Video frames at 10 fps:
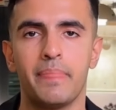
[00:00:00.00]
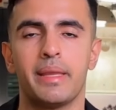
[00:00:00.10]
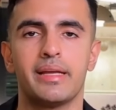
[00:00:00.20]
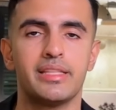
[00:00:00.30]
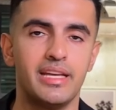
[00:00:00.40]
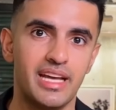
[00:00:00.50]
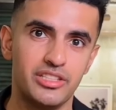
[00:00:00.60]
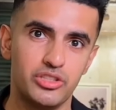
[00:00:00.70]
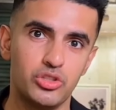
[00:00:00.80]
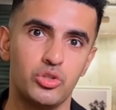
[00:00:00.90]
It's
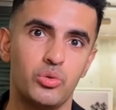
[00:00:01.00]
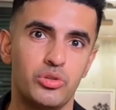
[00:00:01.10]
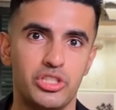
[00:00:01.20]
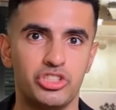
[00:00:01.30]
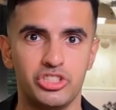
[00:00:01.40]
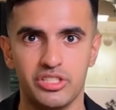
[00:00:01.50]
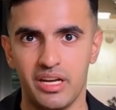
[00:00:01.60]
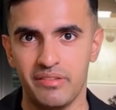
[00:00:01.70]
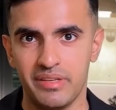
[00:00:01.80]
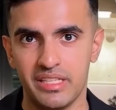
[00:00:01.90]
connected to your digital
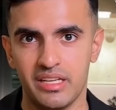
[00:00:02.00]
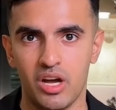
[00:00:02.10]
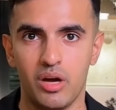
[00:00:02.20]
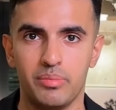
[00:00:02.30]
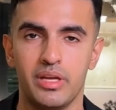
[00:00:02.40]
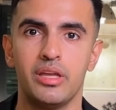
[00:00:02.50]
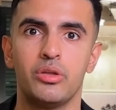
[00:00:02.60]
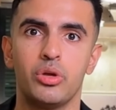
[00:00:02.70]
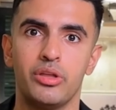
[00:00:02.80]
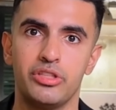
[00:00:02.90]
life and can operate
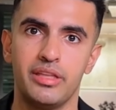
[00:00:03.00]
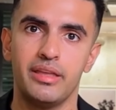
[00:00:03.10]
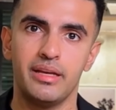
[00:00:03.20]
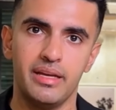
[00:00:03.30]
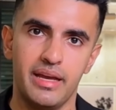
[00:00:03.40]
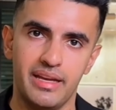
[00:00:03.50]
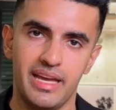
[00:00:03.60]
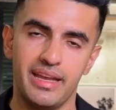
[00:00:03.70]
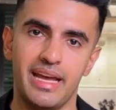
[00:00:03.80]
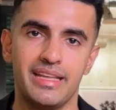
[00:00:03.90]
across it.
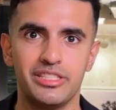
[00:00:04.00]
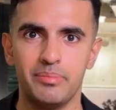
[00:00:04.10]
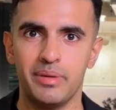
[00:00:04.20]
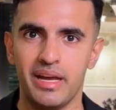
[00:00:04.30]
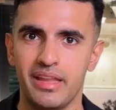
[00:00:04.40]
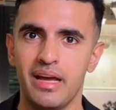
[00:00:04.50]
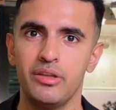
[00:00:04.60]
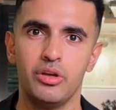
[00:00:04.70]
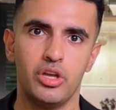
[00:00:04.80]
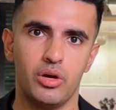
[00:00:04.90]
Now let's compare that
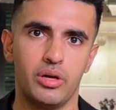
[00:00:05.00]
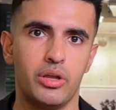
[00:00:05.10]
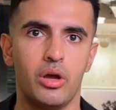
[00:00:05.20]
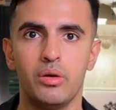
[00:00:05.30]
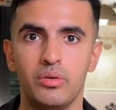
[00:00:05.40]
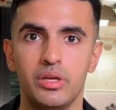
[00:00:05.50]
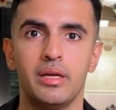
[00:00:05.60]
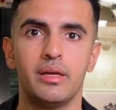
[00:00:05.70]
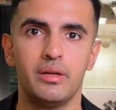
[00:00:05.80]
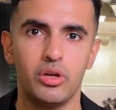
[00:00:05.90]
to Claude Code.
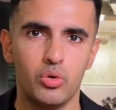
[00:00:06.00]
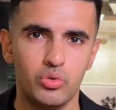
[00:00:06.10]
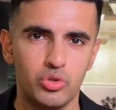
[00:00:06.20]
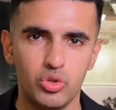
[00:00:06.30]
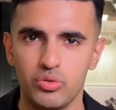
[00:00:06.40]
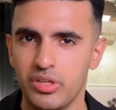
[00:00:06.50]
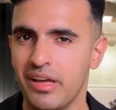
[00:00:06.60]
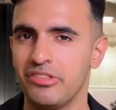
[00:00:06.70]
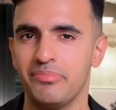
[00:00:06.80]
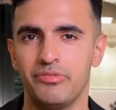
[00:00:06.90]
Claude Code
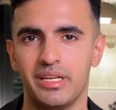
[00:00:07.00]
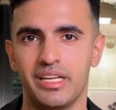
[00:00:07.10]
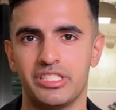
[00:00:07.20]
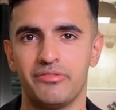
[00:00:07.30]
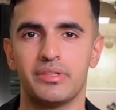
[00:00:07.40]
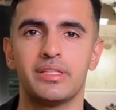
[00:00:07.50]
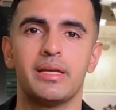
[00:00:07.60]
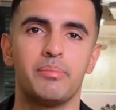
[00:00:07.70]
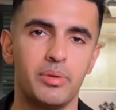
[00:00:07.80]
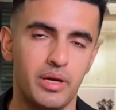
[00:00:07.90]
is very different
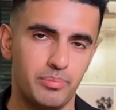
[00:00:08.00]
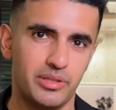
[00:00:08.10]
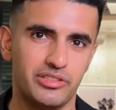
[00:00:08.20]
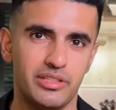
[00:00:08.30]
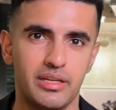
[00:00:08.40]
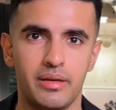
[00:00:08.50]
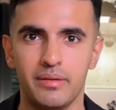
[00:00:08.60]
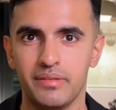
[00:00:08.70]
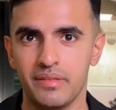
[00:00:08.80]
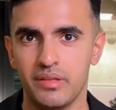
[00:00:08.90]
in purpose.
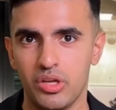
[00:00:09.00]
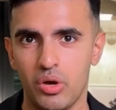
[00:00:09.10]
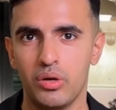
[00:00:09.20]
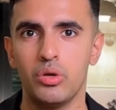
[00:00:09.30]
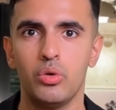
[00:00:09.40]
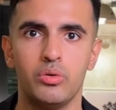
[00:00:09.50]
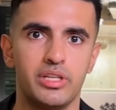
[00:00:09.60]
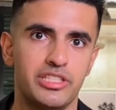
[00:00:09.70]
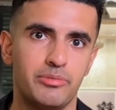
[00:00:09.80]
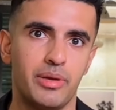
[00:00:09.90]
Claude Code
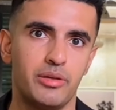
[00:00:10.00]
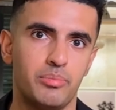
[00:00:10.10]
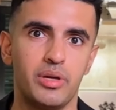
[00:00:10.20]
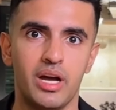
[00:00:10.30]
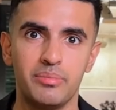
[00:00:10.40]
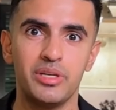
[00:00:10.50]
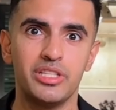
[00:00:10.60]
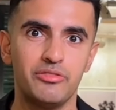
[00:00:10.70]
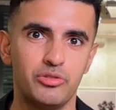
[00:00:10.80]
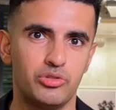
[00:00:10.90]
is built
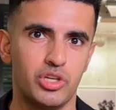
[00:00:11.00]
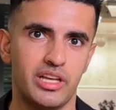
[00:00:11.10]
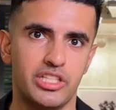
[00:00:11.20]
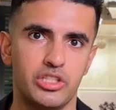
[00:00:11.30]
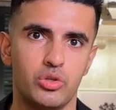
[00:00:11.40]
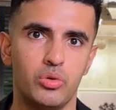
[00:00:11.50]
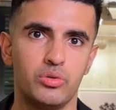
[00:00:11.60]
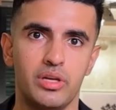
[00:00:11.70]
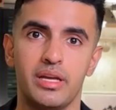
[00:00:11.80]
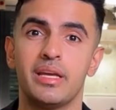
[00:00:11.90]
primarily for writing
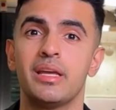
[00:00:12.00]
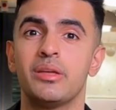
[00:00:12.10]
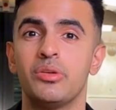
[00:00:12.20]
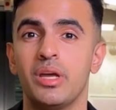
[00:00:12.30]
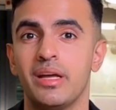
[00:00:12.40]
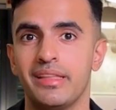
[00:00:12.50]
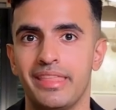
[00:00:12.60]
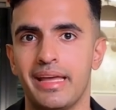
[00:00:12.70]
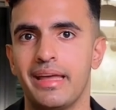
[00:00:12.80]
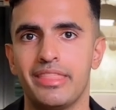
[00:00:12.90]
code. It
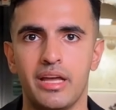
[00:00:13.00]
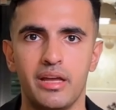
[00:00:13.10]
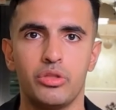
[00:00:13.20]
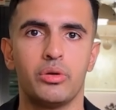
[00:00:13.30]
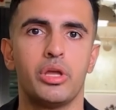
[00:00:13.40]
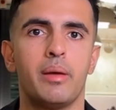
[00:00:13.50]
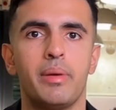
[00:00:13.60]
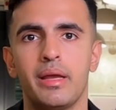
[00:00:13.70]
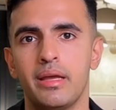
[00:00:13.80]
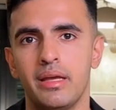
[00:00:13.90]
runs inside your
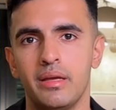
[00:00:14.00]
terminal.